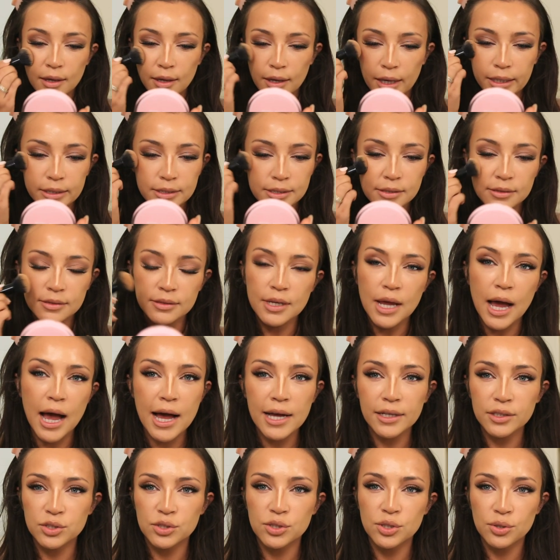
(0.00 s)
it's
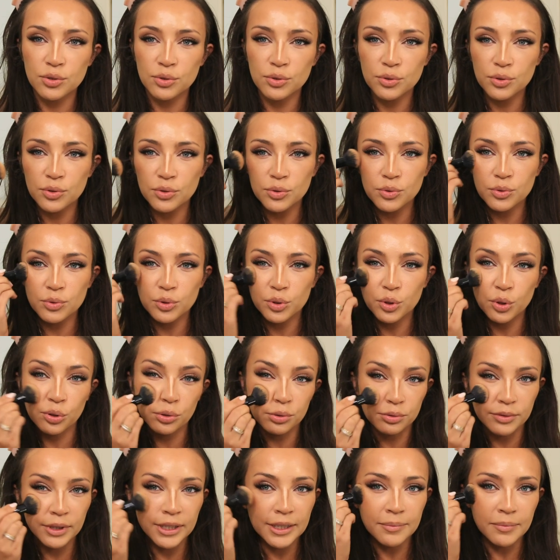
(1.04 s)
not too
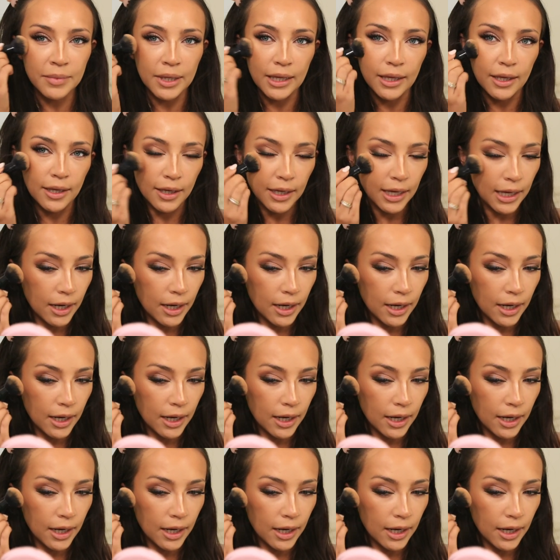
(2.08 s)
creamy.